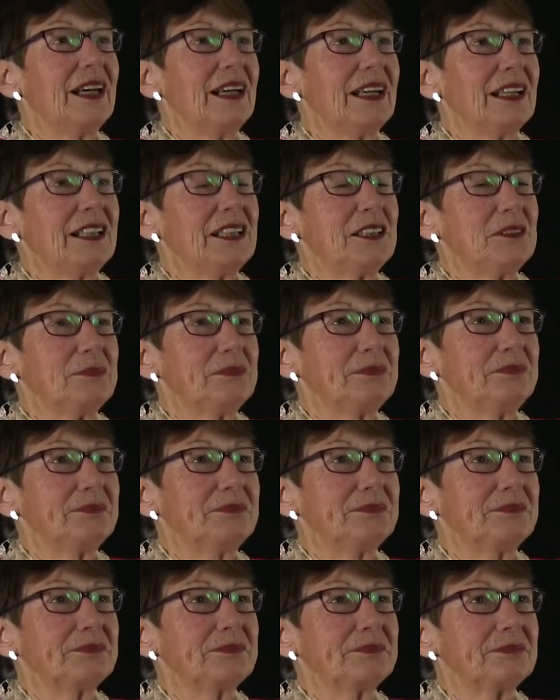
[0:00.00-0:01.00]

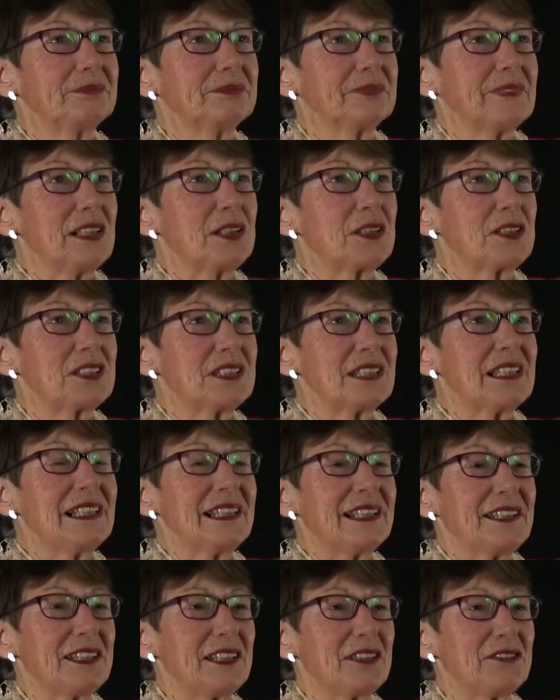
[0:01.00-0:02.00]
Um, it
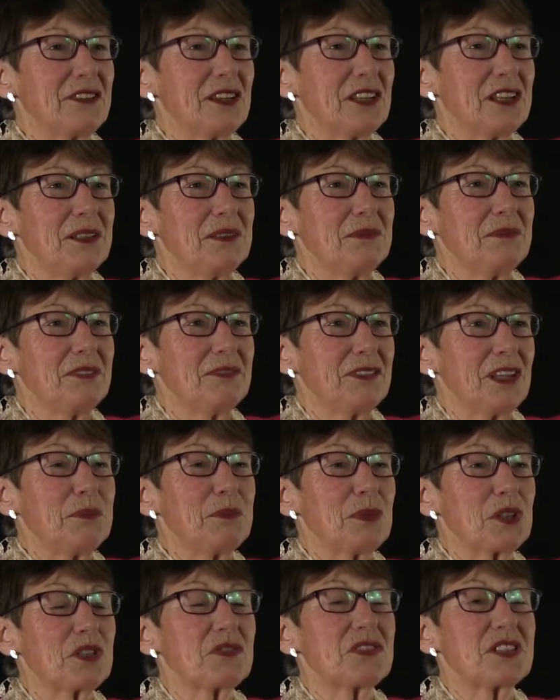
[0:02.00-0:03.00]
still had that very
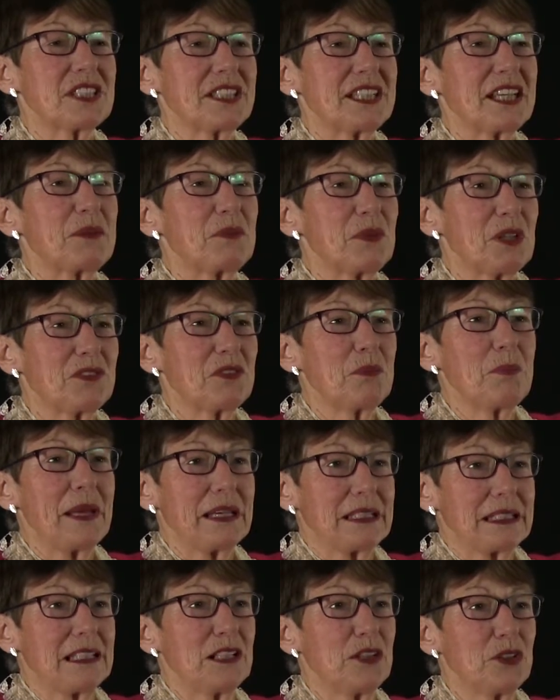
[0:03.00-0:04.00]
much of a stigma of a
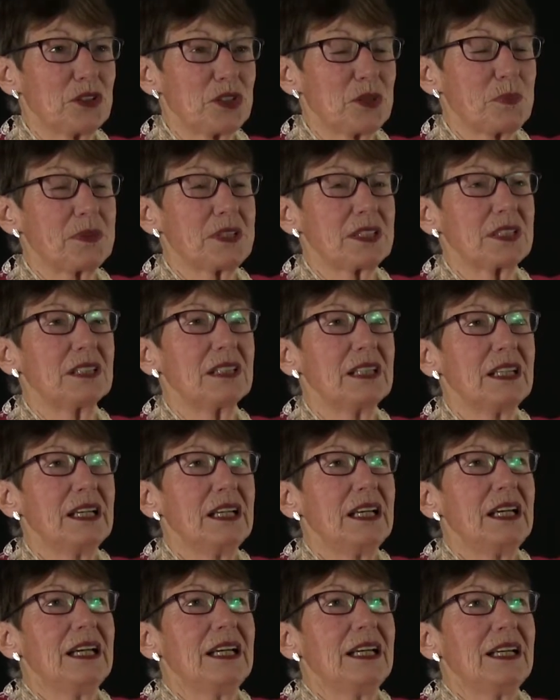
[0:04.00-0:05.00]
mental hospital.
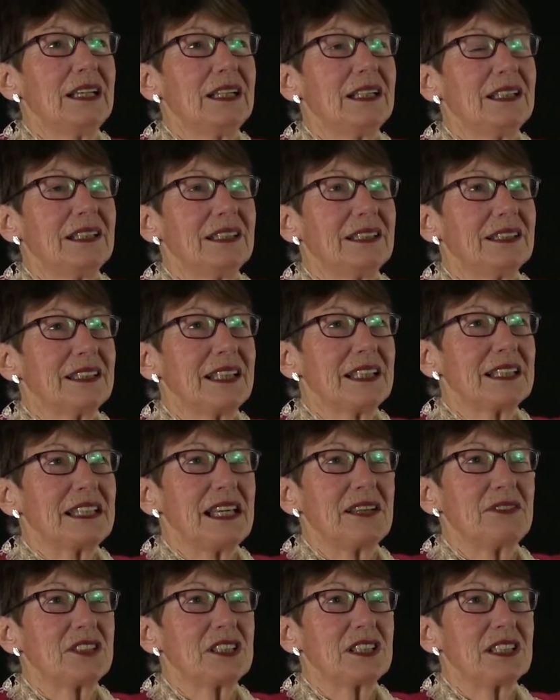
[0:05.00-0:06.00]
And I'd
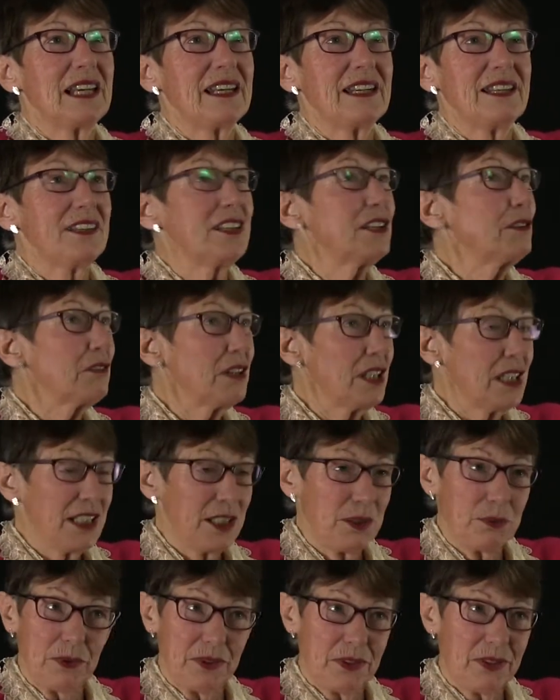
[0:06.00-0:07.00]
never done anything
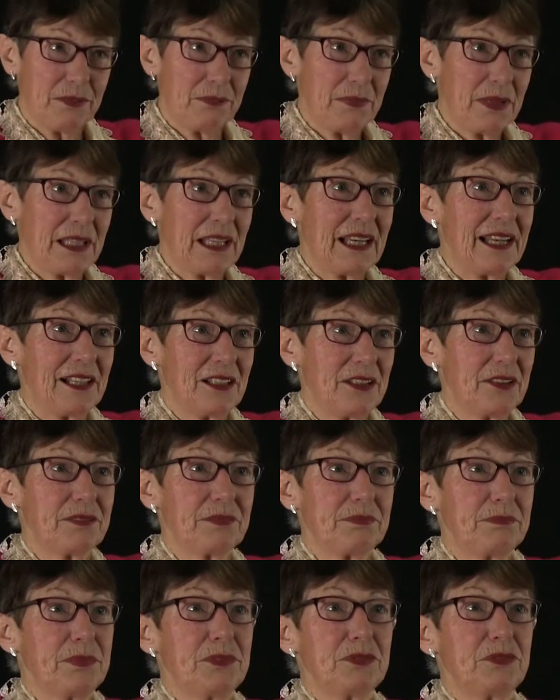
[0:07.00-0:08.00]
really with mental
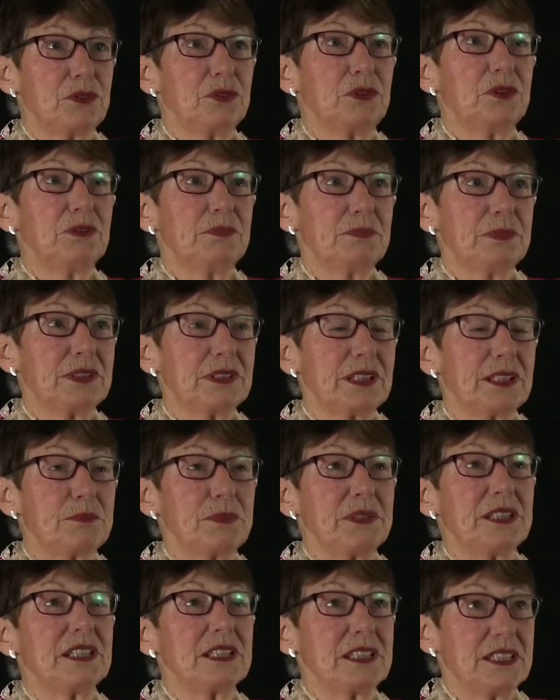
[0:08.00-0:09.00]
health before, but I'd
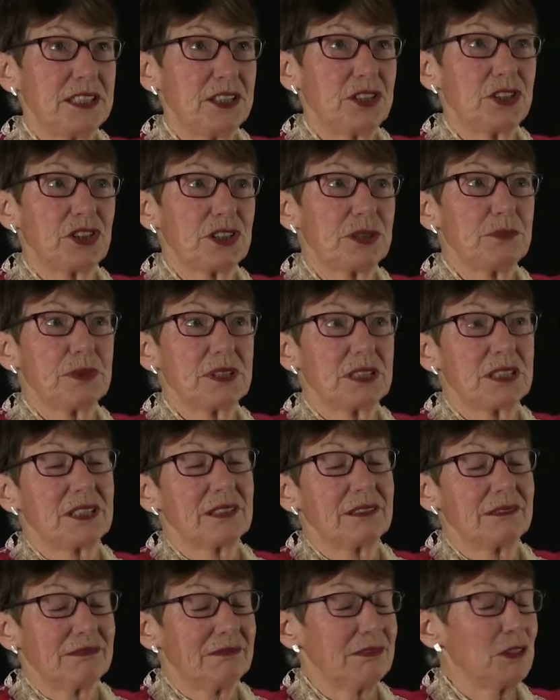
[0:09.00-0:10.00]
been a teacher, but
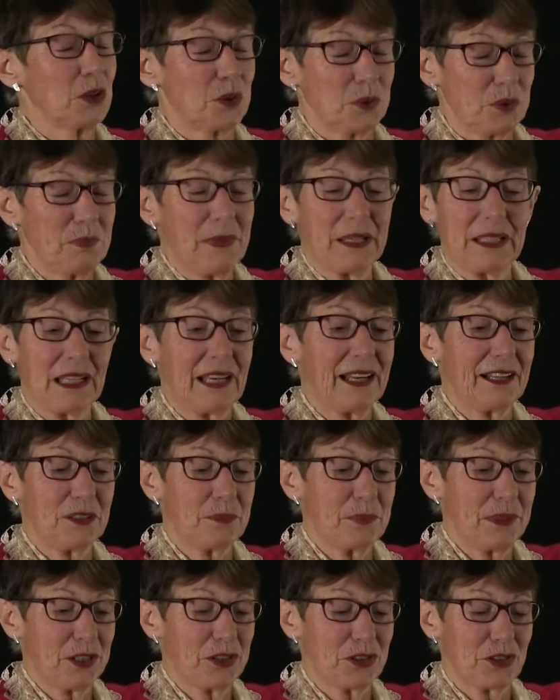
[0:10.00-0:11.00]
not with mental
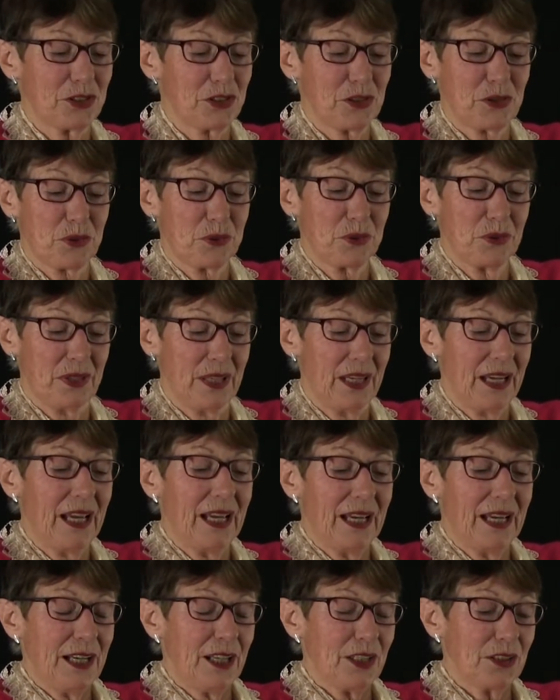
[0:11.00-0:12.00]
health patients at all.
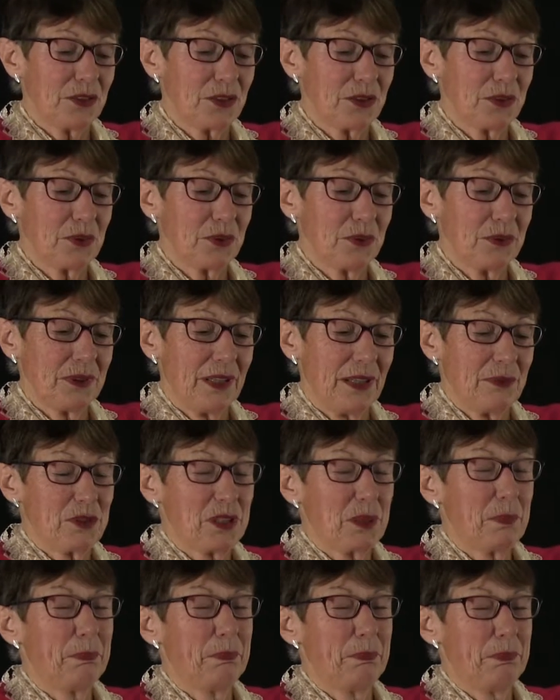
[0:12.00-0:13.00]
So I
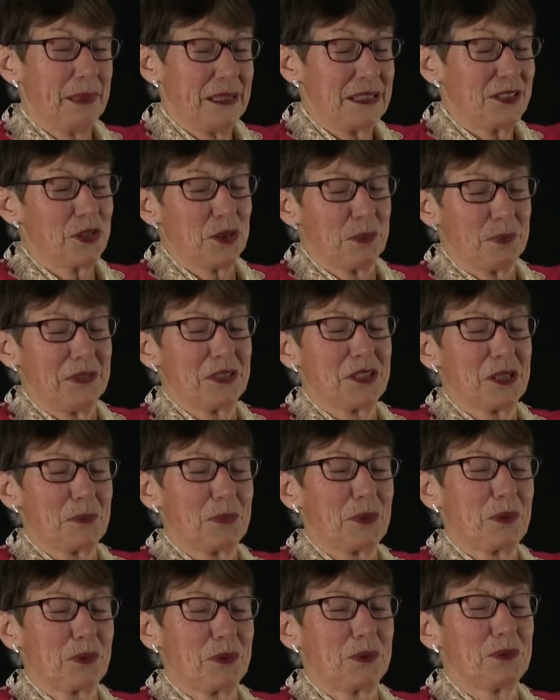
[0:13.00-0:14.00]
was a bit dubious
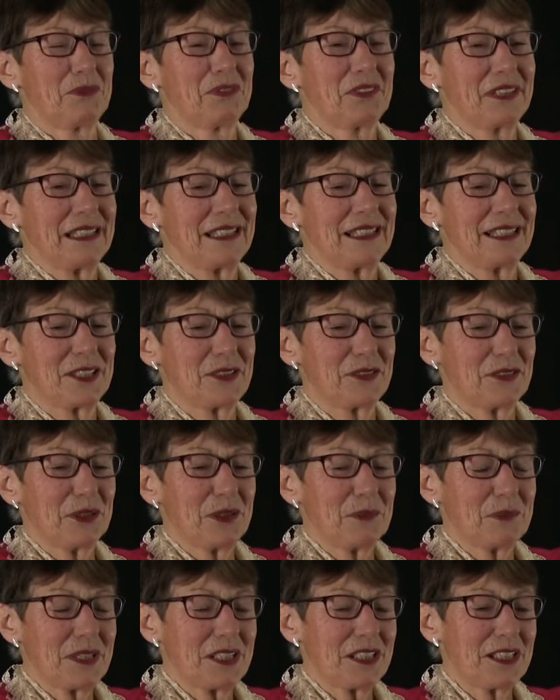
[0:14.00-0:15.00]
about going for the interview,
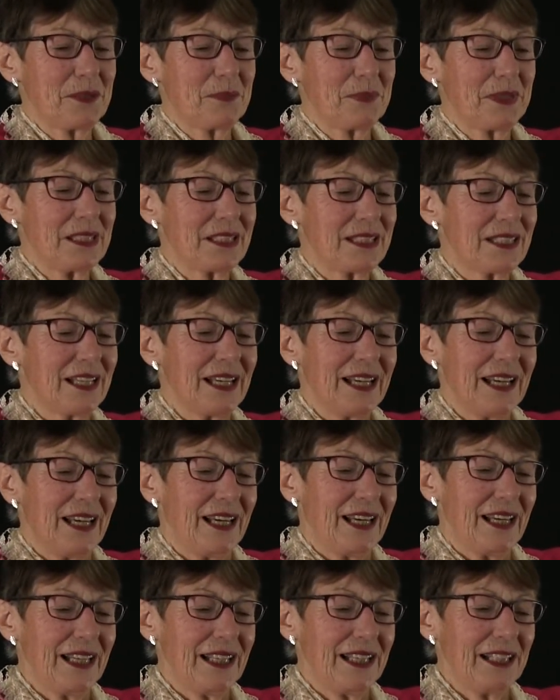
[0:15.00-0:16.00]
I must admit.
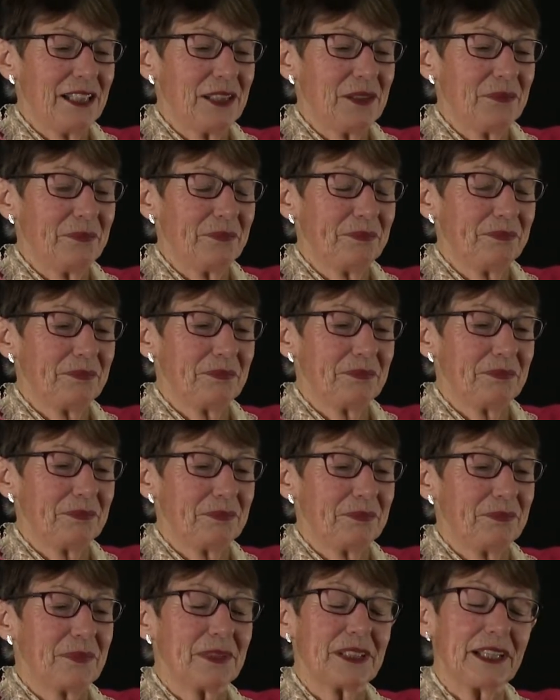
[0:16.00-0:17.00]

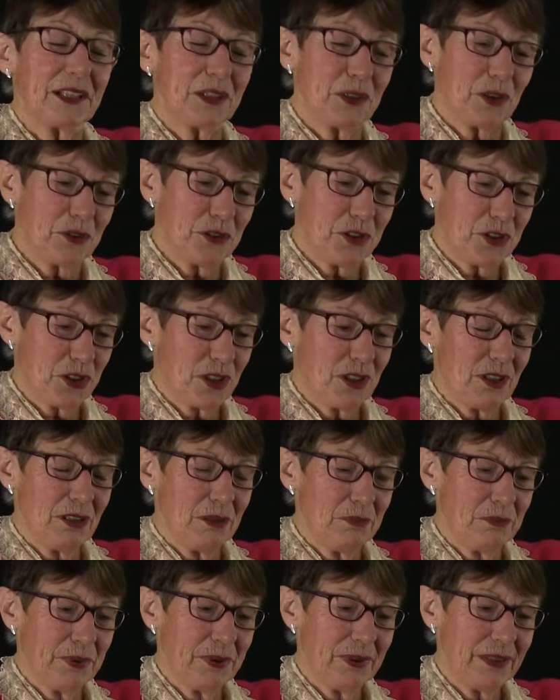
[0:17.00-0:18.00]
But I got the
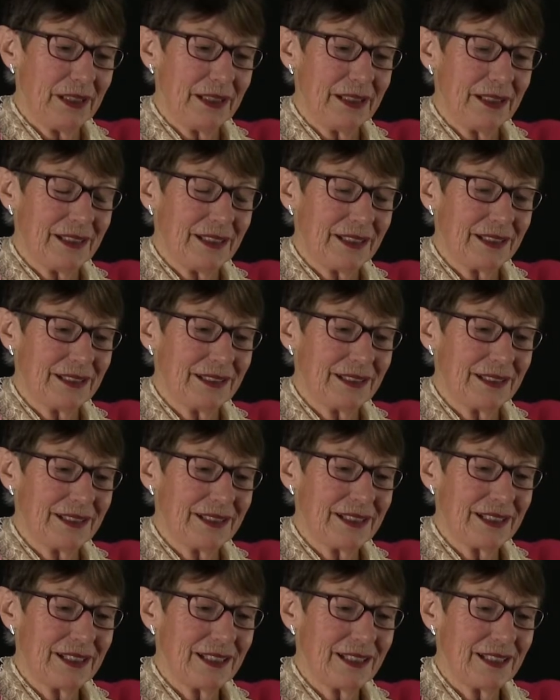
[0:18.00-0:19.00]
job,
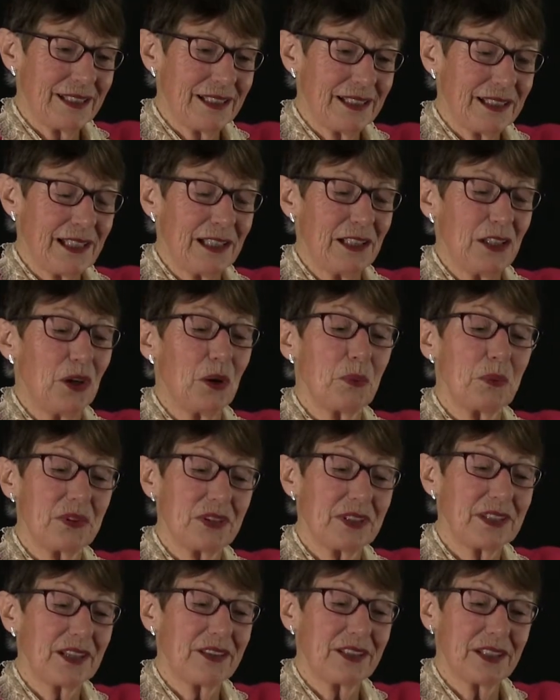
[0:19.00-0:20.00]
and along with
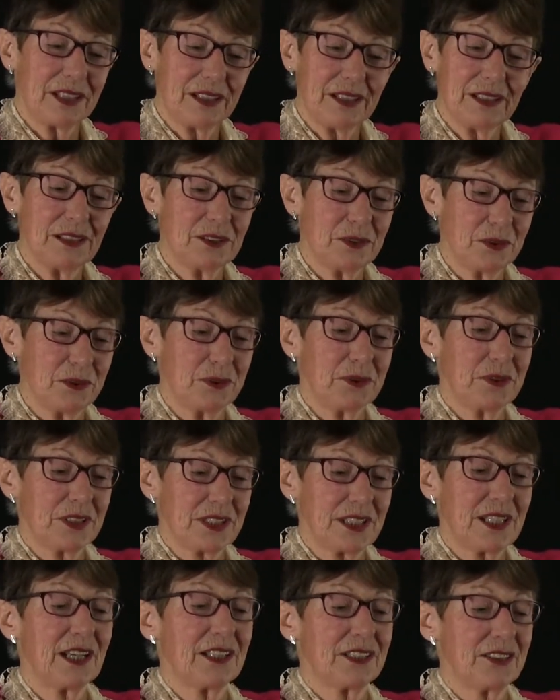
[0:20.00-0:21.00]
another girl who
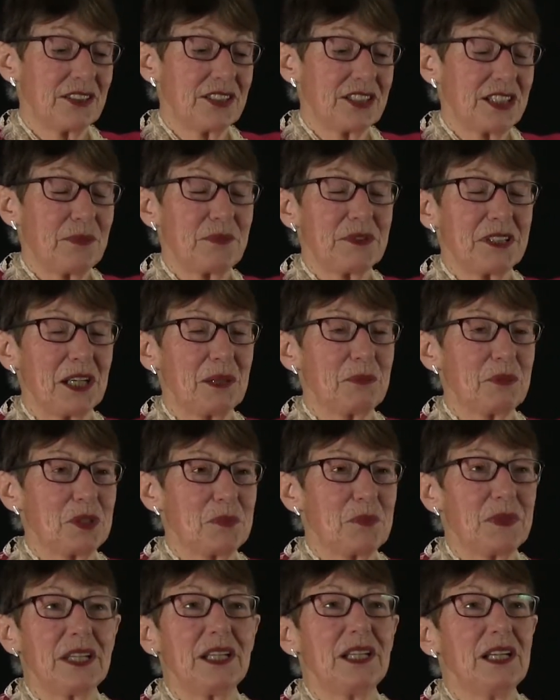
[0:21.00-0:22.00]
started at the same time
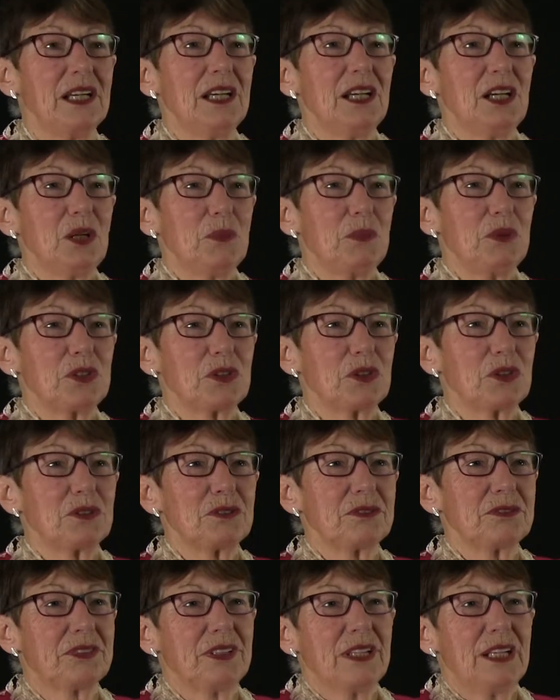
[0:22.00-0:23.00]
as me, we sort
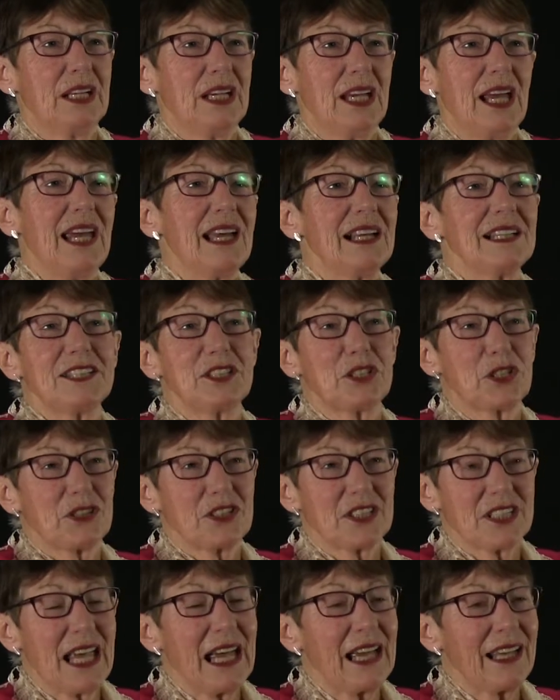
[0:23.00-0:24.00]
of held each
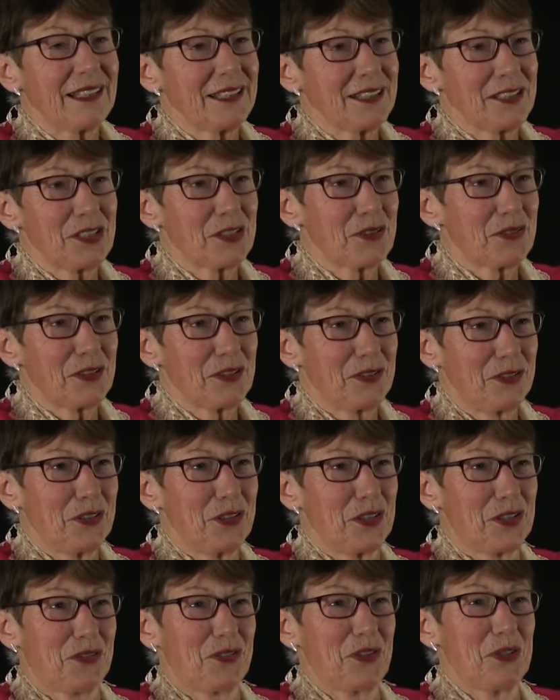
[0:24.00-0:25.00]
other's hands for the
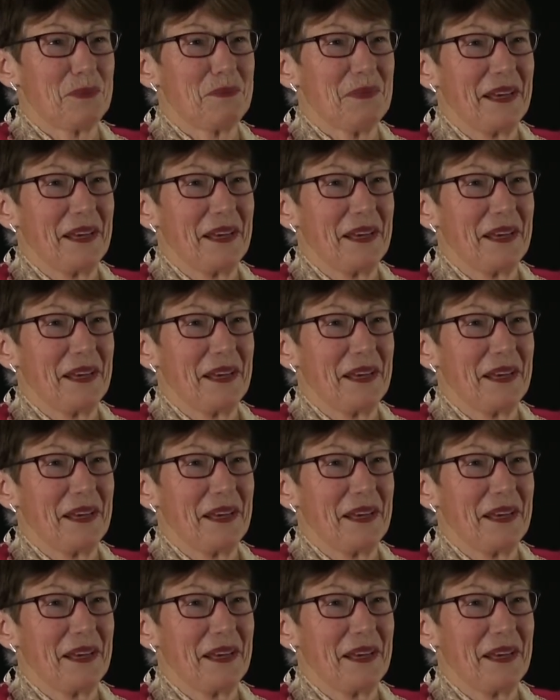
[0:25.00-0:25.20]
first few